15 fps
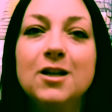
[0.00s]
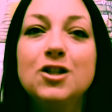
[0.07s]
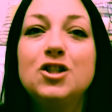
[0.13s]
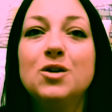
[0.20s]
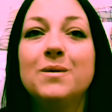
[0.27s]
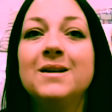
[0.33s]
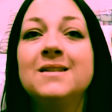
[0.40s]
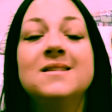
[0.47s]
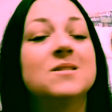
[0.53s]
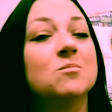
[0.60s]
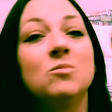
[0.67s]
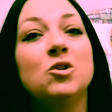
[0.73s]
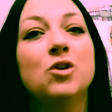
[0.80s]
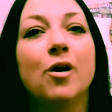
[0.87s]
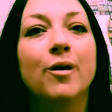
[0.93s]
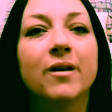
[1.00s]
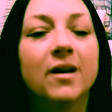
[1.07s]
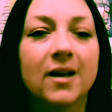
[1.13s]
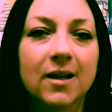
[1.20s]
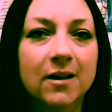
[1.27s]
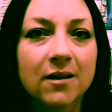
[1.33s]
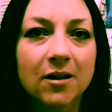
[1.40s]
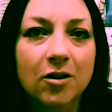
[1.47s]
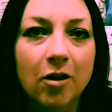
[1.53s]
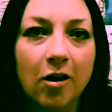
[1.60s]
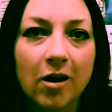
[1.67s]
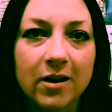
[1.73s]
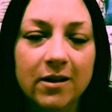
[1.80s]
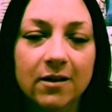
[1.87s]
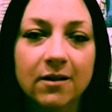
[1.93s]
doing some yoga in the
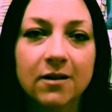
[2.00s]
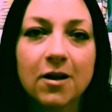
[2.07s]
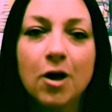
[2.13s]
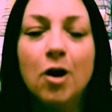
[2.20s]
garden,